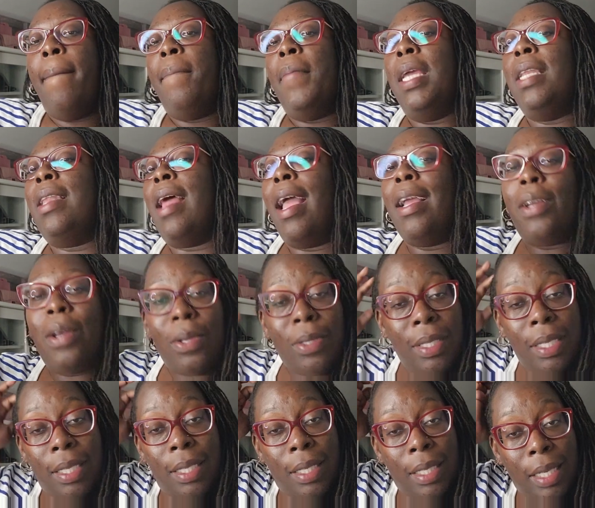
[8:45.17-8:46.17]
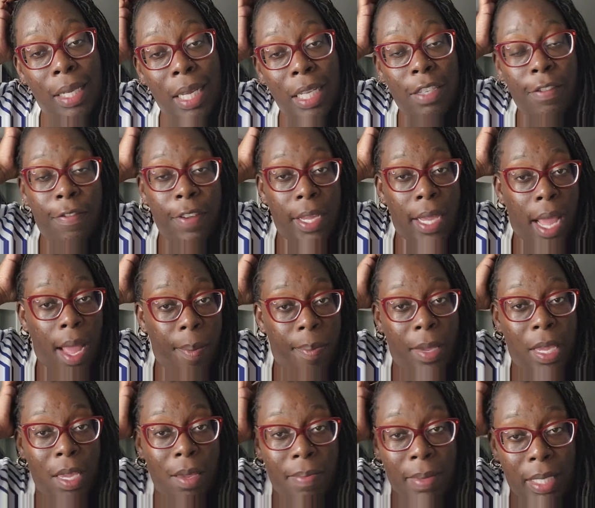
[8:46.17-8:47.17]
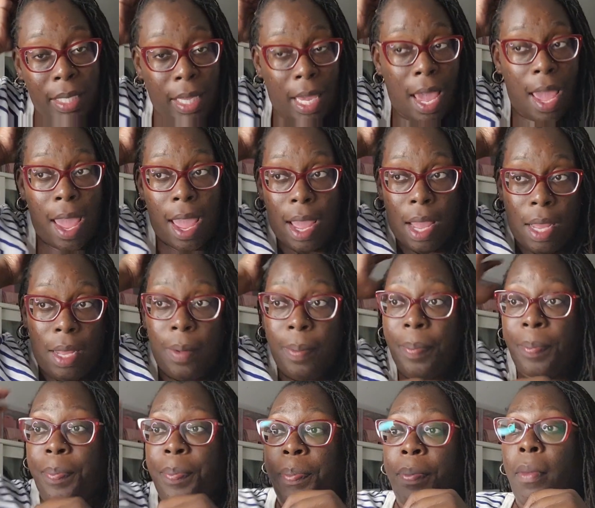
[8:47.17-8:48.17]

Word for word: Midnight goes to see his V I P, Miss K.